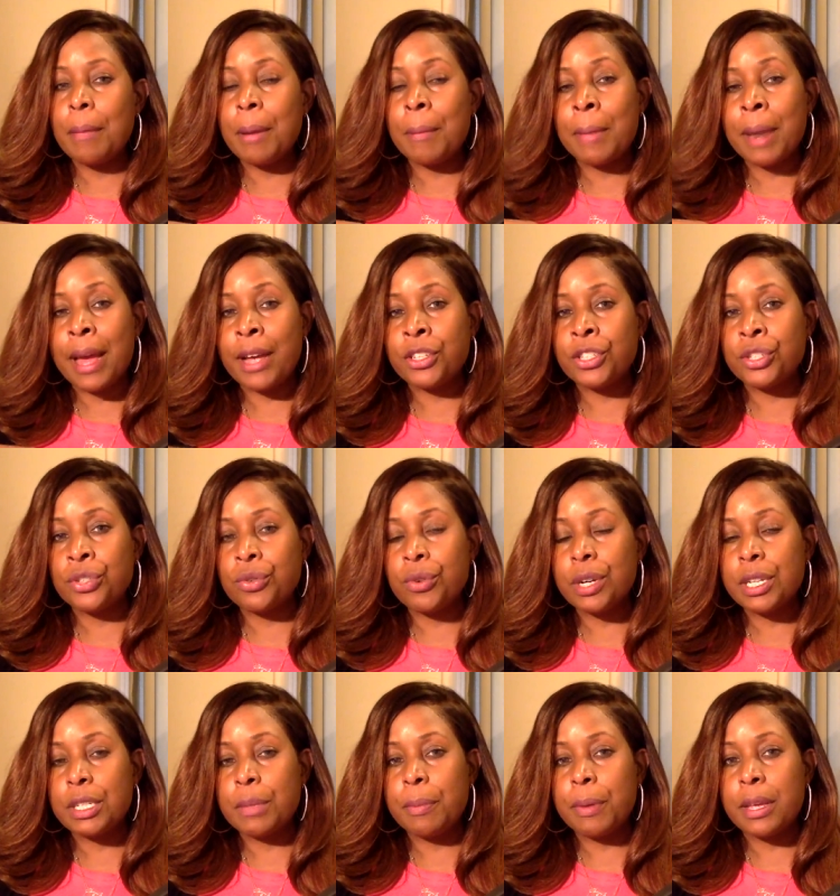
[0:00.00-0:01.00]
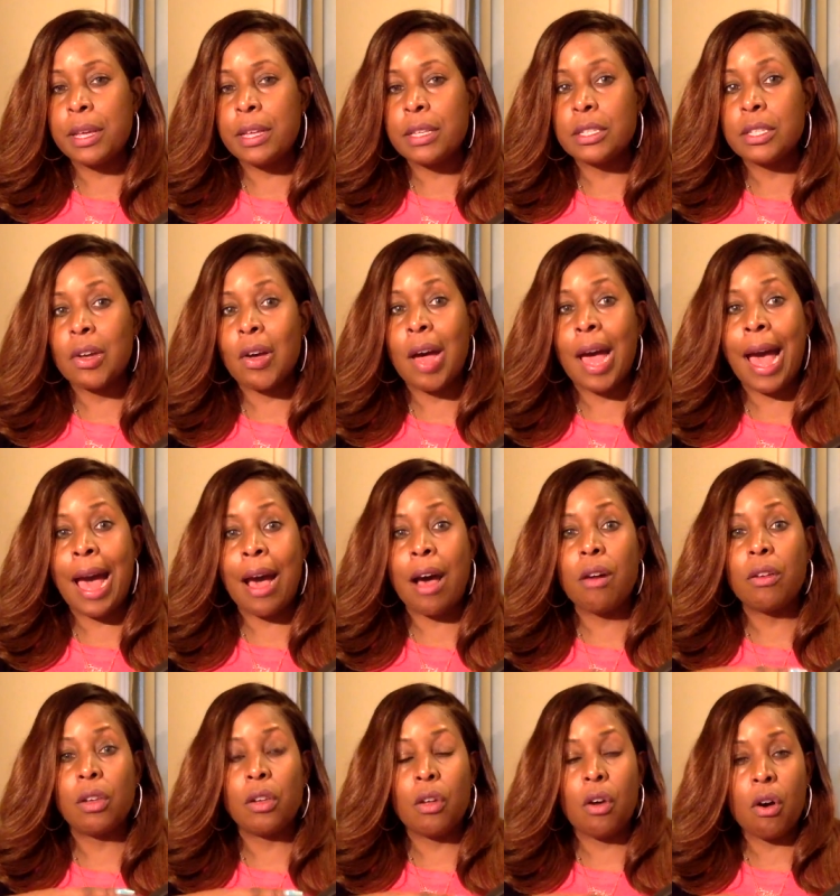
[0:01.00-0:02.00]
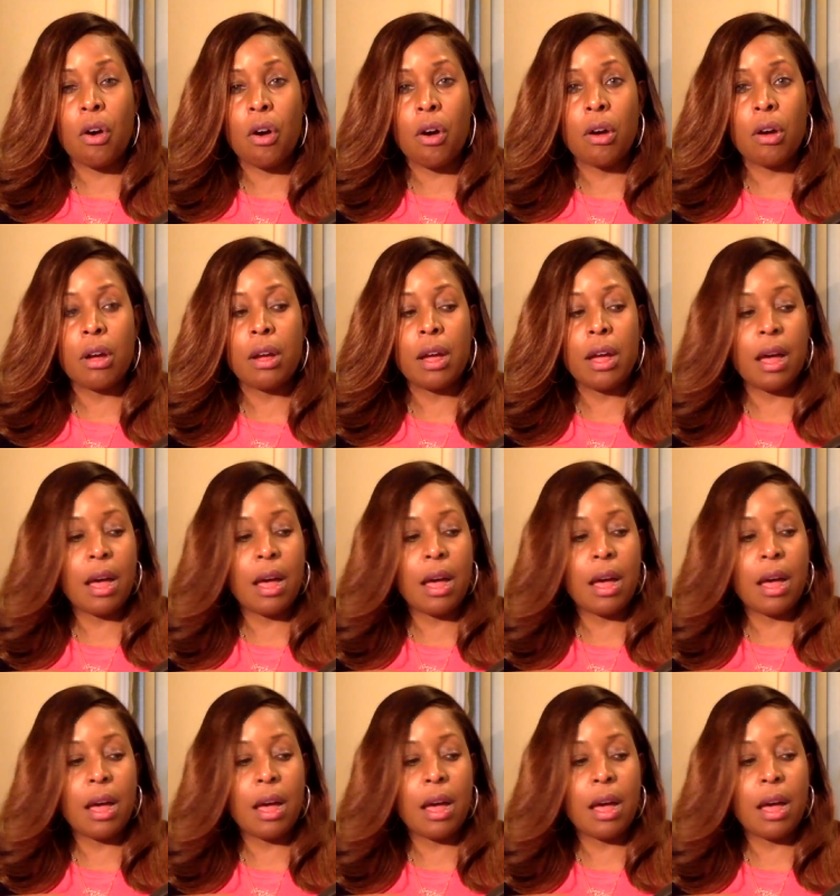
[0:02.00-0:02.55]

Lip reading: I'm not sure. It depends on how long